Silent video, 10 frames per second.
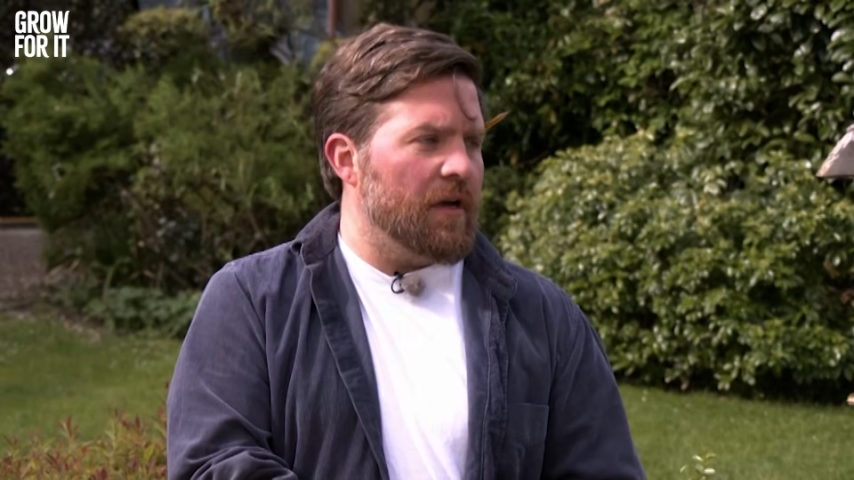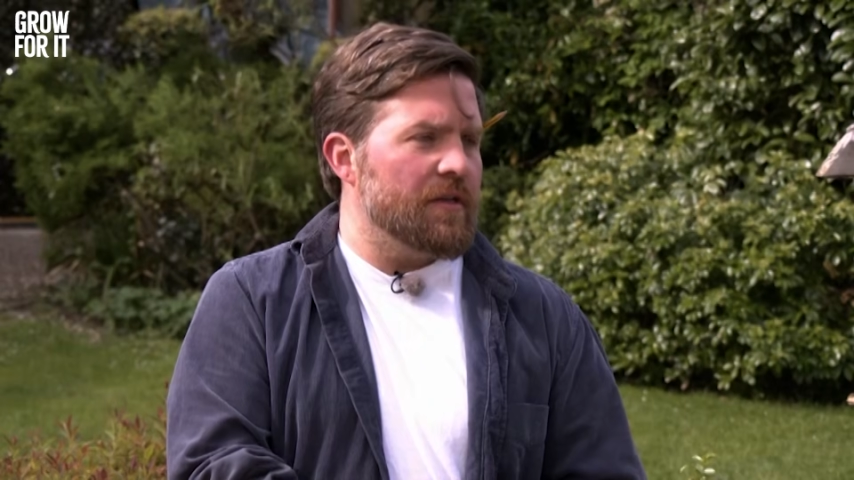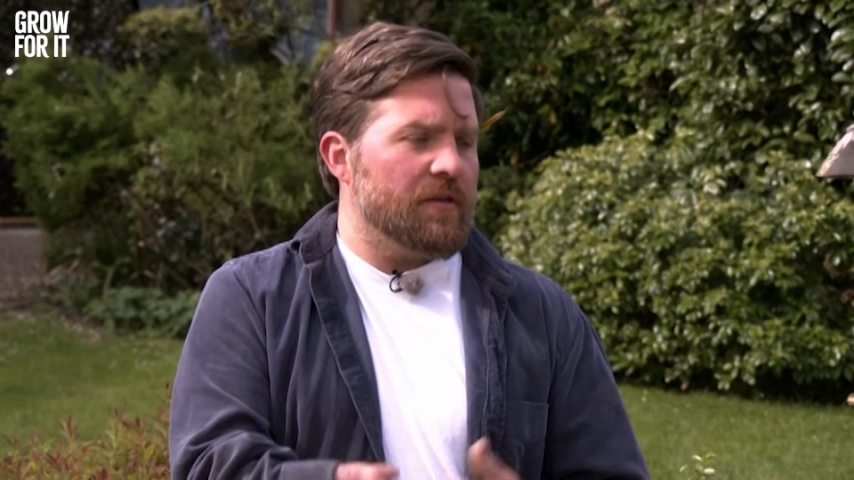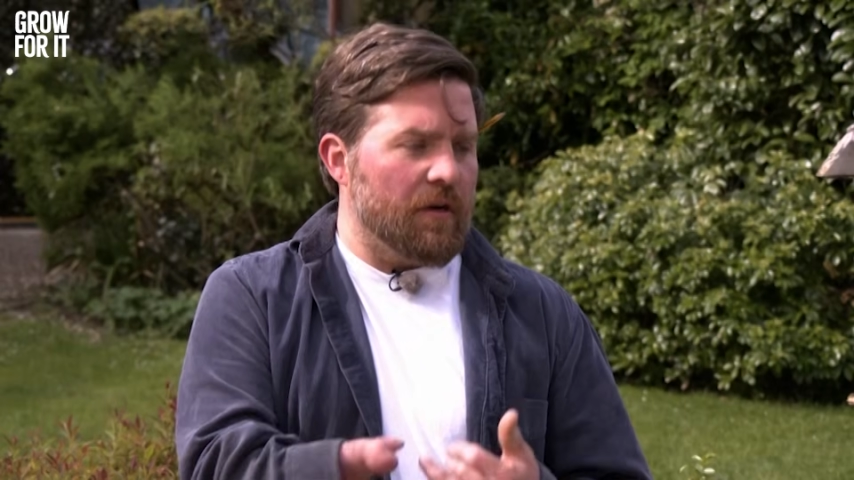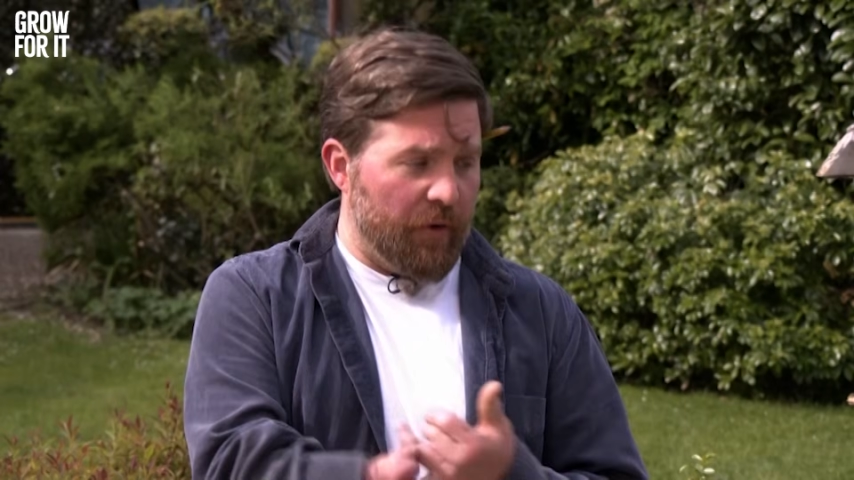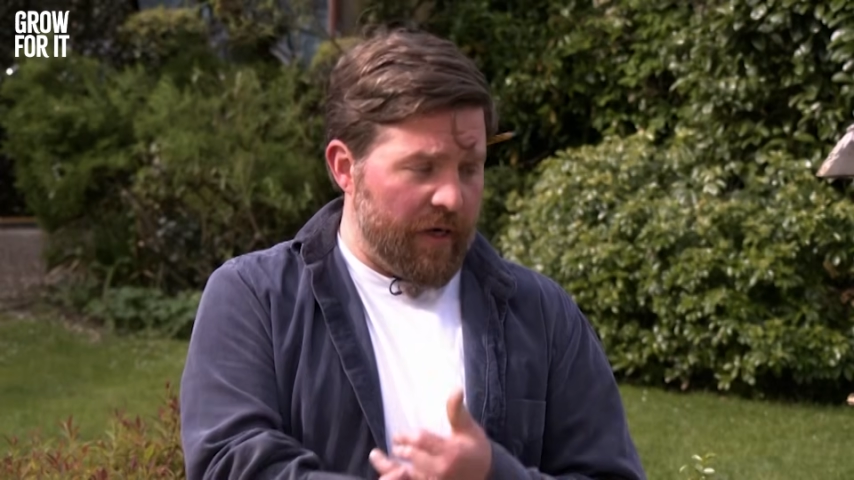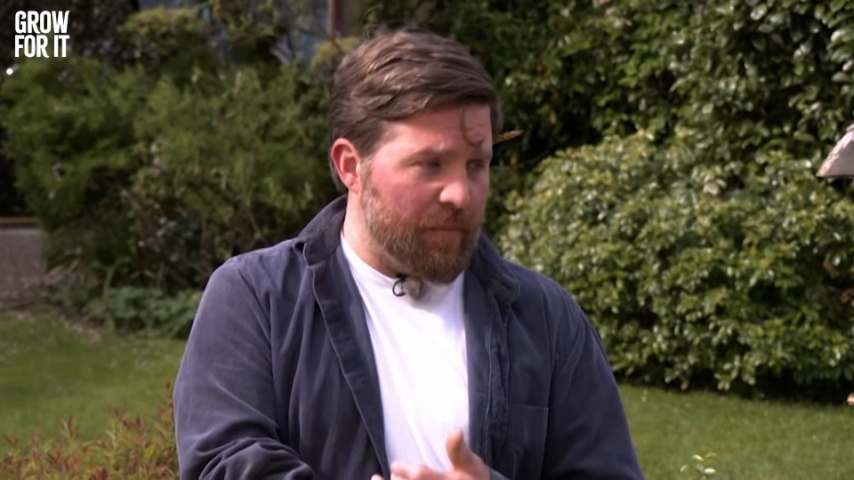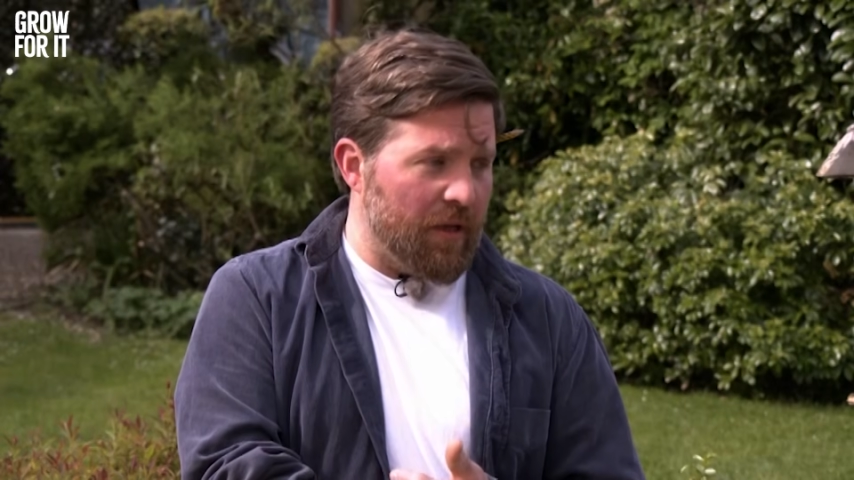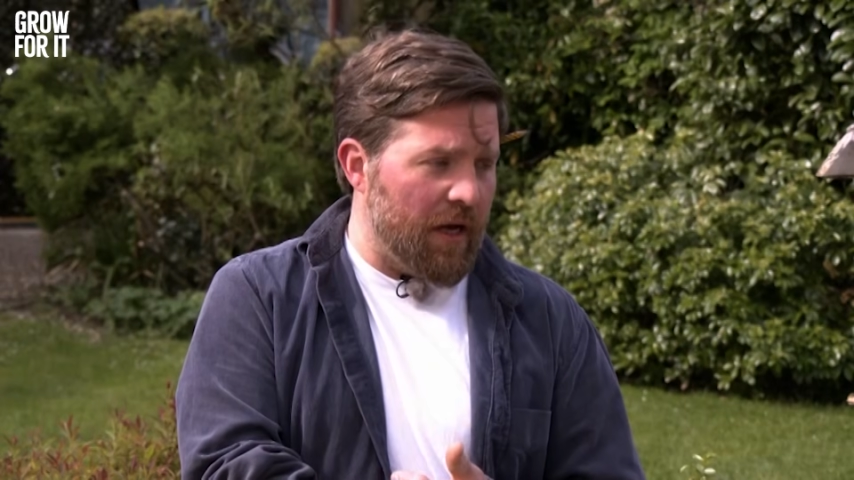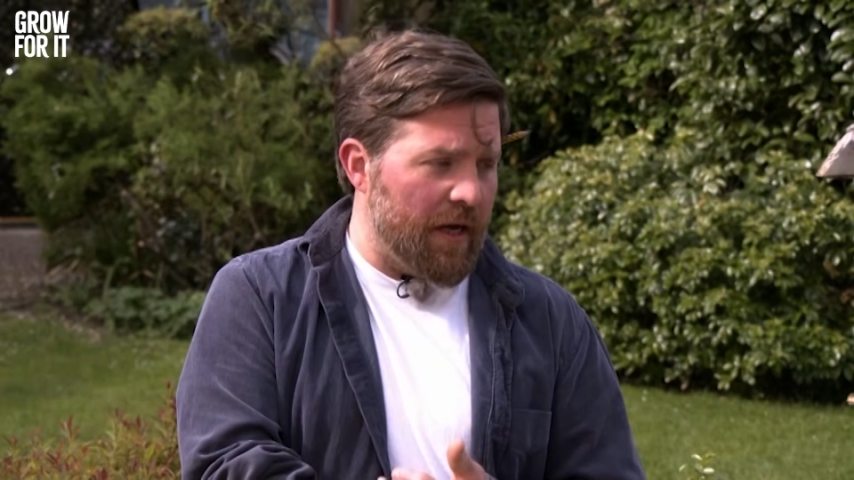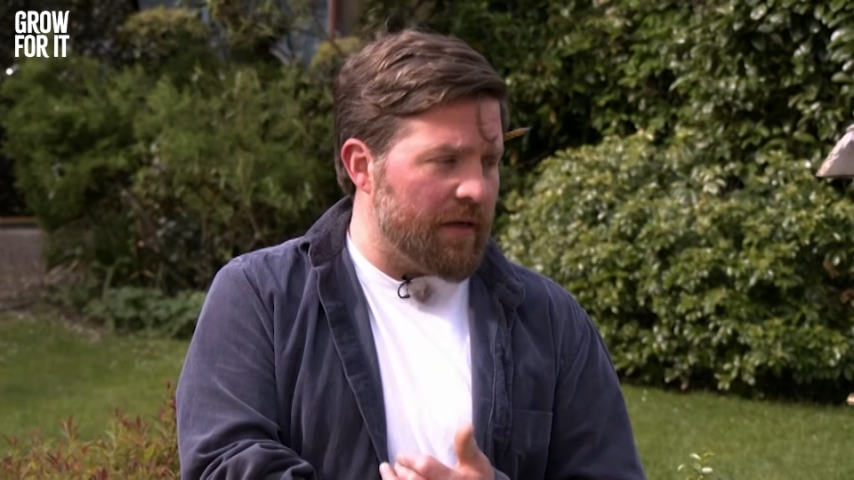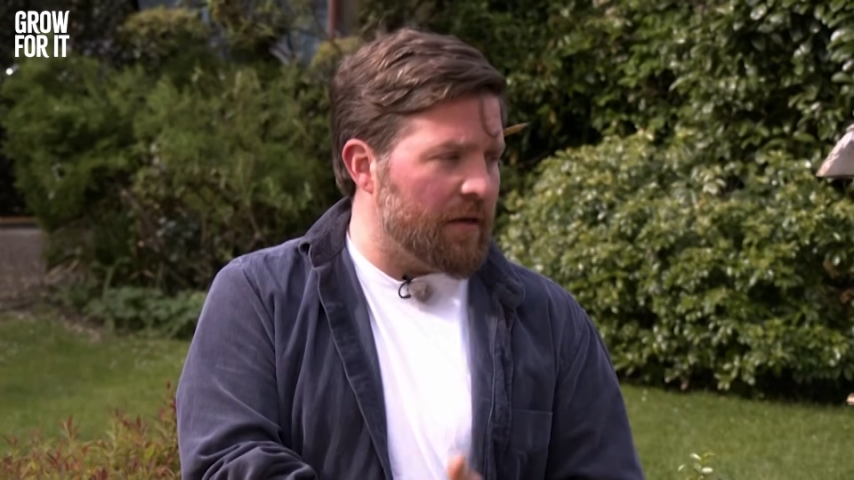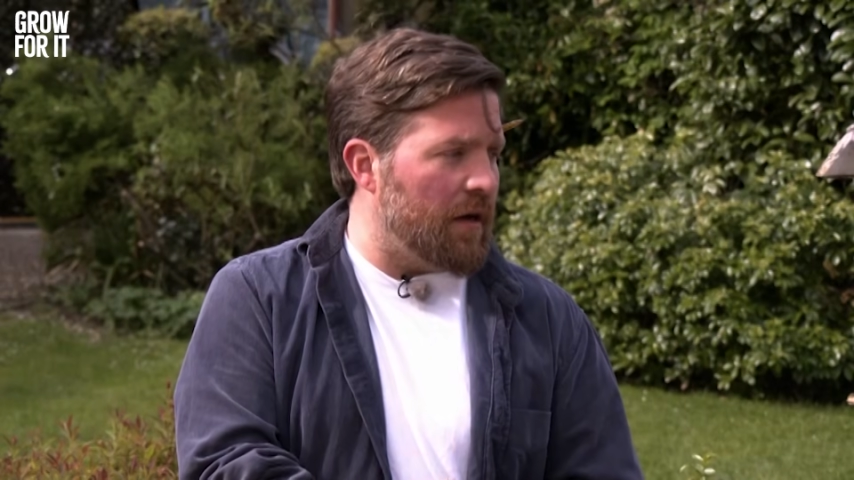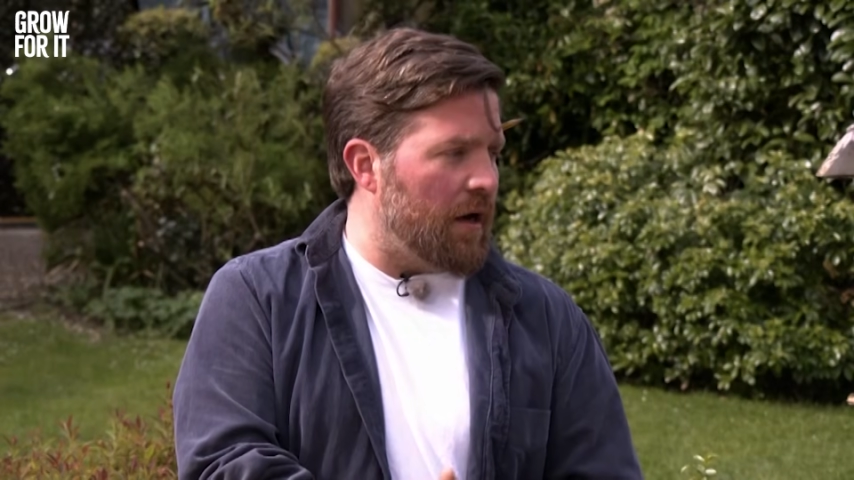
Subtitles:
lines. A marine ply.